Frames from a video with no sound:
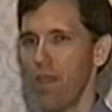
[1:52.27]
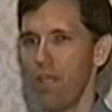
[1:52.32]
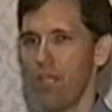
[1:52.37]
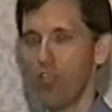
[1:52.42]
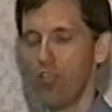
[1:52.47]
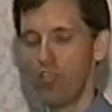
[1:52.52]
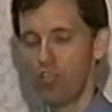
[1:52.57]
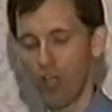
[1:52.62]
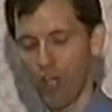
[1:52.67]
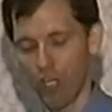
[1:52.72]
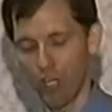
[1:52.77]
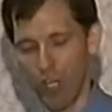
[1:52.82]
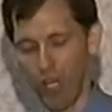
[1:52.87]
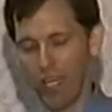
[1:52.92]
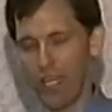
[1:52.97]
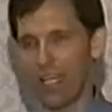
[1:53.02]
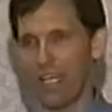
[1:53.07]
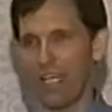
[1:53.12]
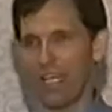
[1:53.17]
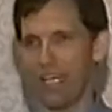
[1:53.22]
you start
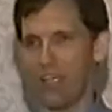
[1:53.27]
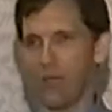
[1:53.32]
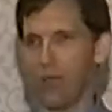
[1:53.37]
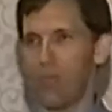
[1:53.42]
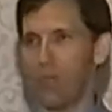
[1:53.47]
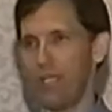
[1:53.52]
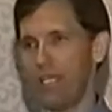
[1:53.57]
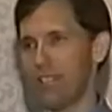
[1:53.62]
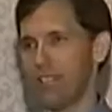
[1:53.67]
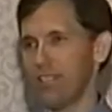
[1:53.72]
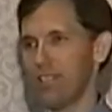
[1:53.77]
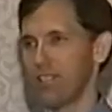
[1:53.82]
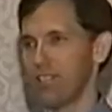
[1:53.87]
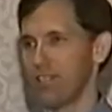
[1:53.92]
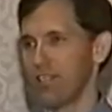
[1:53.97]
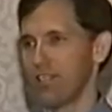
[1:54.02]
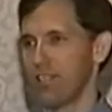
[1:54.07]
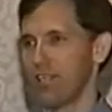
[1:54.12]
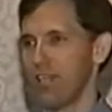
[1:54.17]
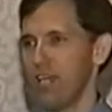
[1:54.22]
cutting it into
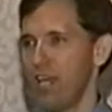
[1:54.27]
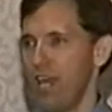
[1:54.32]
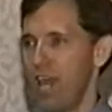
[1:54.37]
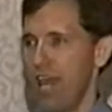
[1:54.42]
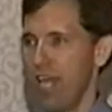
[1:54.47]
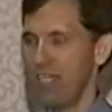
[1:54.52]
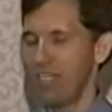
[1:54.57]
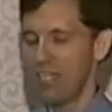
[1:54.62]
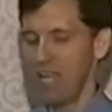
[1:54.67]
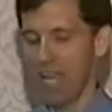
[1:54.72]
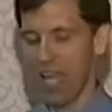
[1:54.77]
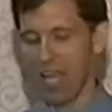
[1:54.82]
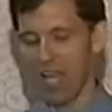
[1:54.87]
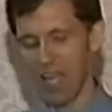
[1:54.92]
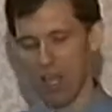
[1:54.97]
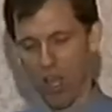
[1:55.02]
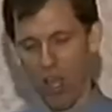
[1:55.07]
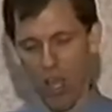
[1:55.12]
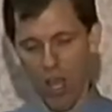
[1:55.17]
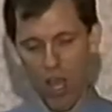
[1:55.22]
pieces and
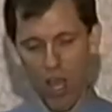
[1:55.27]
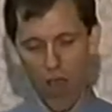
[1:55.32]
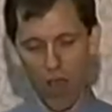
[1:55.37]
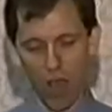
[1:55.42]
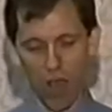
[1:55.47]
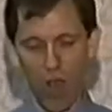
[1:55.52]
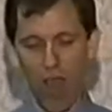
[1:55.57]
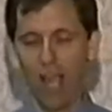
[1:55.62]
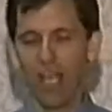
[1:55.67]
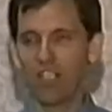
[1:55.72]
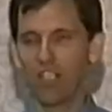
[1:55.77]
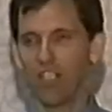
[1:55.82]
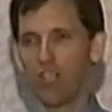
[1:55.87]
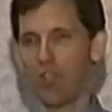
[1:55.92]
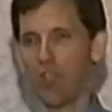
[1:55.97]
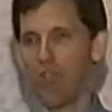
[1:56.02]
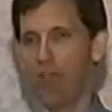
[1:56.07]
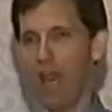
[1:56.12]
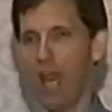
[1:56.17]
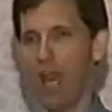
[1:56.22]
saying a fraction
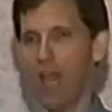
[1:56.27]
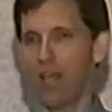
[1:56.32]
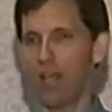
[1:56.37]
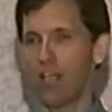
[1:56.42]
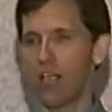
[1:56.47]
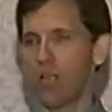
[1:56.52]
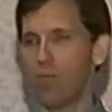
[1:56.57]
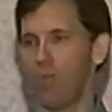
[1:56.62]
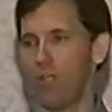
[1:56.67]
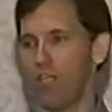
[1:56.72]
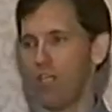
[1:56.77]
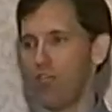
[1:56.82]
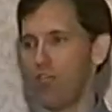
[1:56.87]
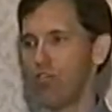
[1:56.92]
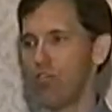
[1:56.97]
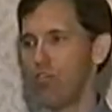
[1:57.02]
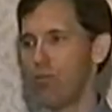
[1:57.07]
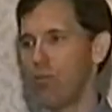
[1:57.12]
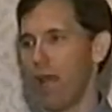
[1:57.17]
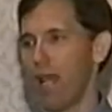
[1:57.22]
of that could be
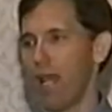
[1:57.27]
used in my